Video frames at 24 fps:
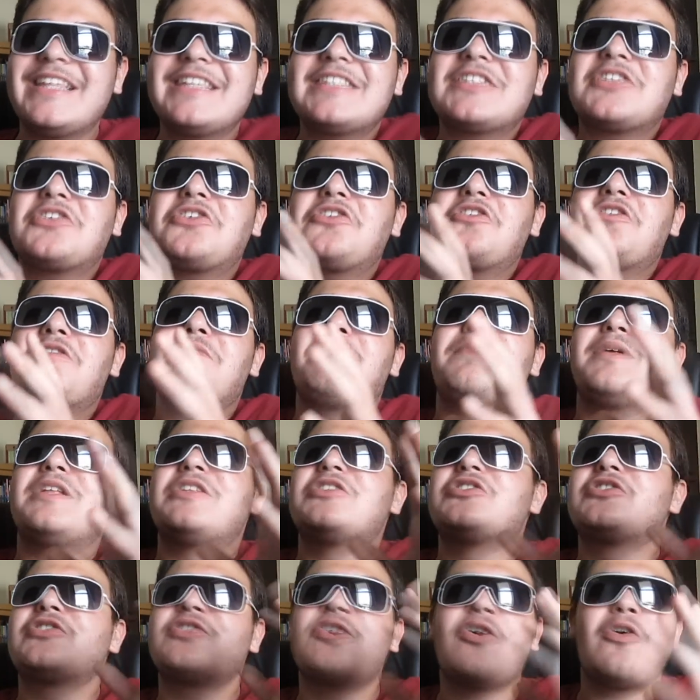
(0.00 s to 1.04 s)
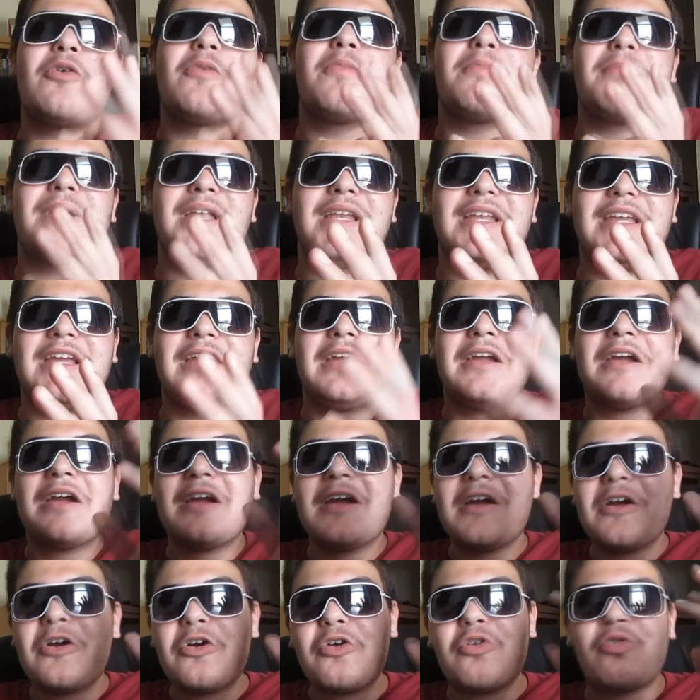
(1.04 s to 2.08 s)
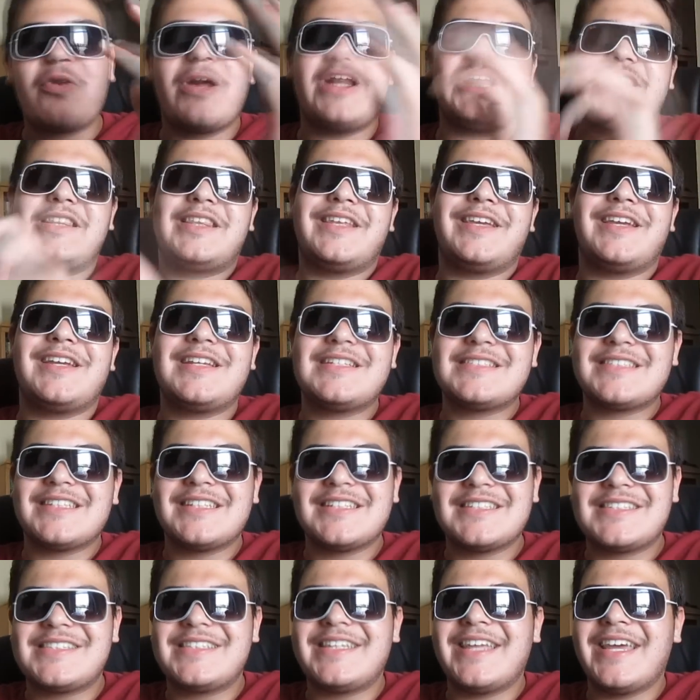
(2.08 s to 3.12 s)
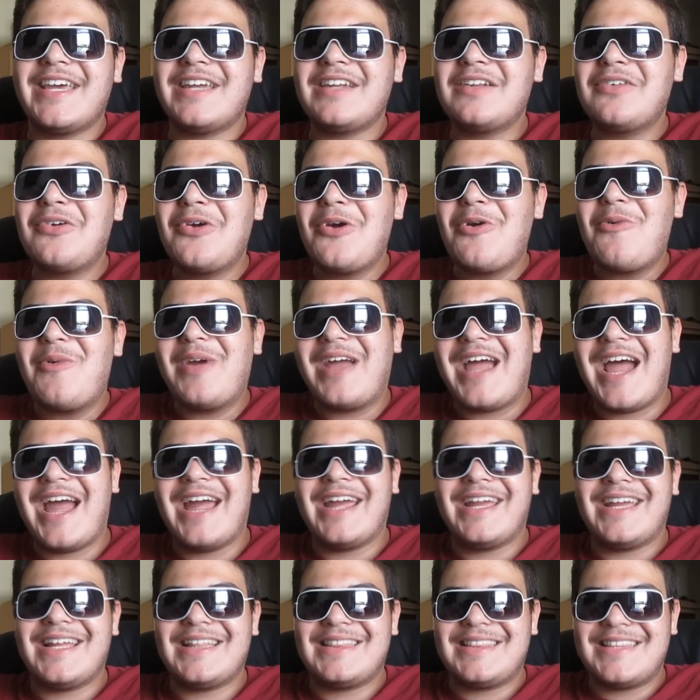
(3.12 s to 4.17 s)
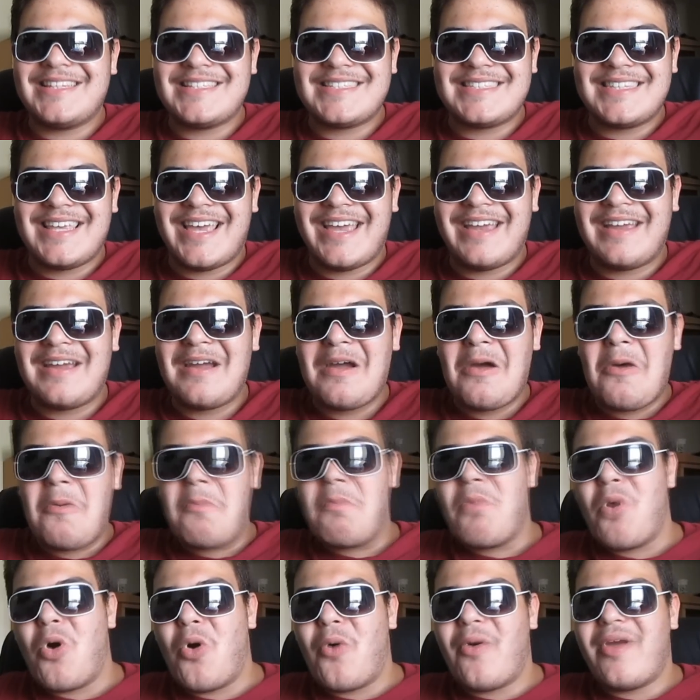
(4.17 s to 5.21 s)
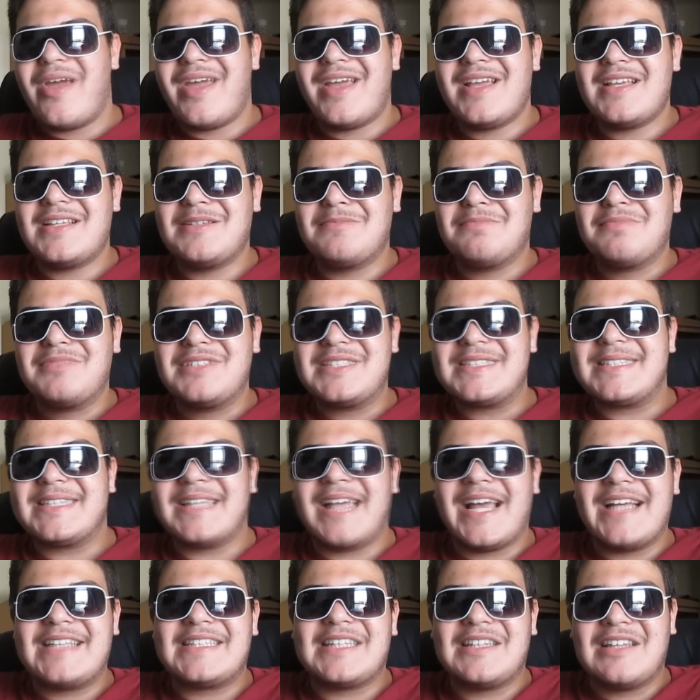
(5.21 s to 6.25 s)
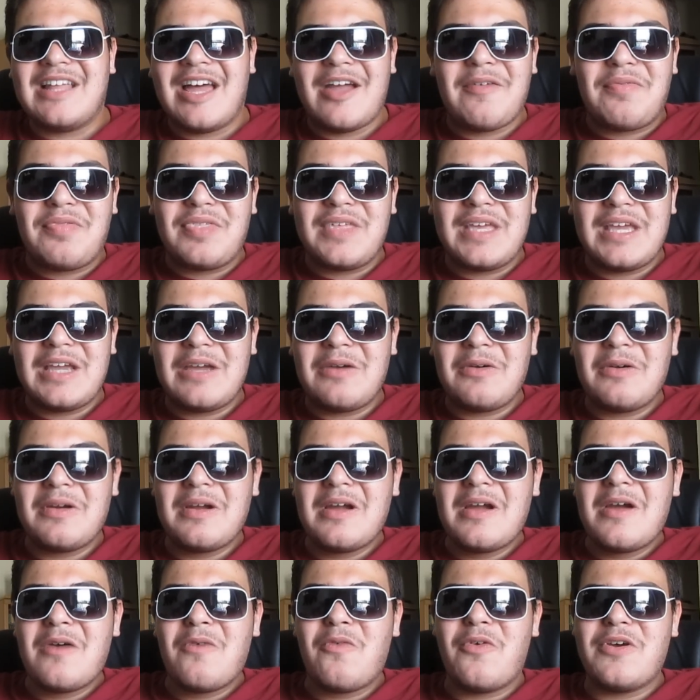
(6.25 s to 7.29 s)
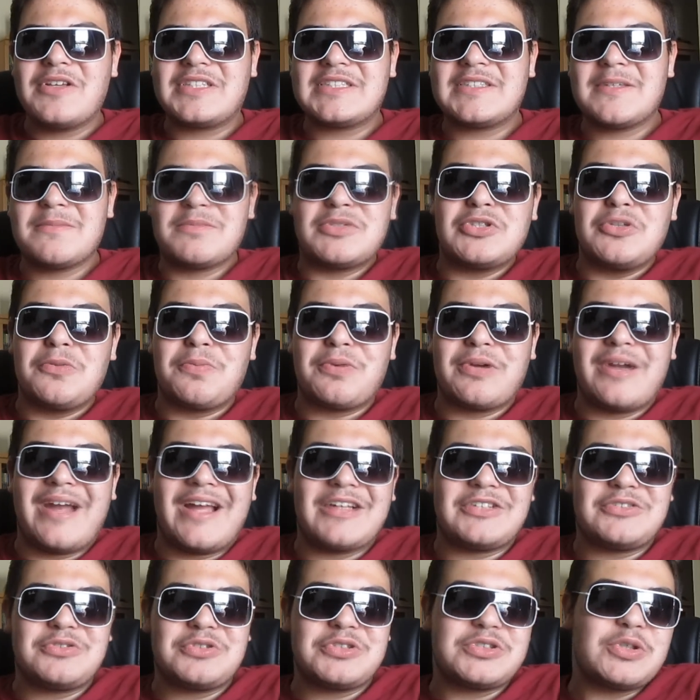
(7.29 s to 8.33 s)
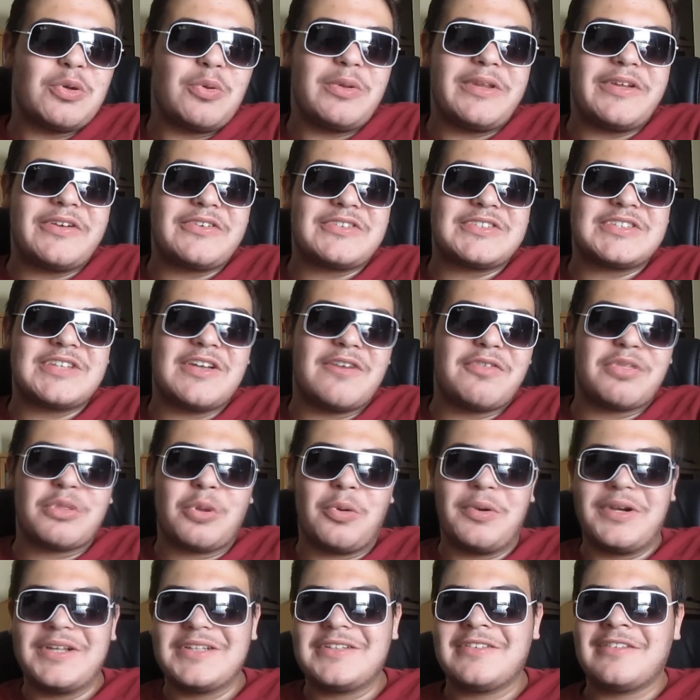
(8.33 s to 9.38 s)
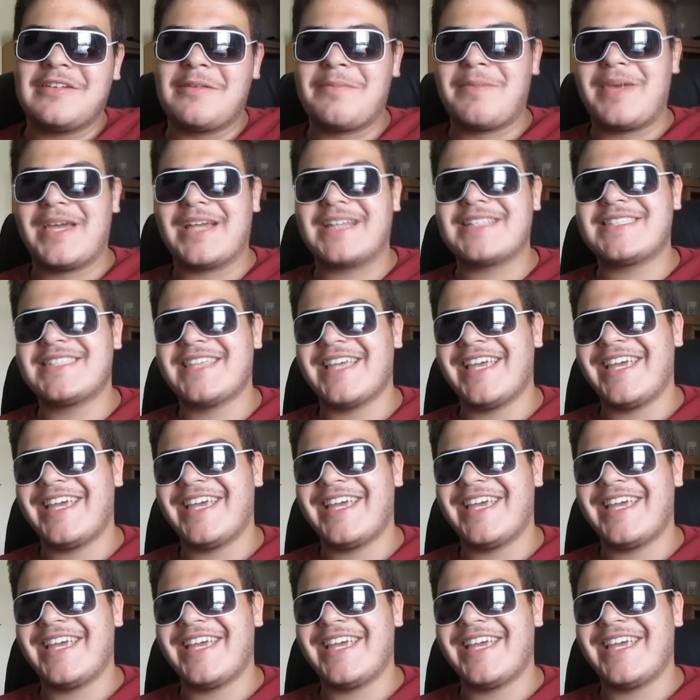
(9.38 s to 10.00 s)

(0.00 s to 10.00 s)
This couldn't have been so many great things, and instead we kind of get this like moe slice of life thing with some supernatural Soul Eater stuff thrown into the mix.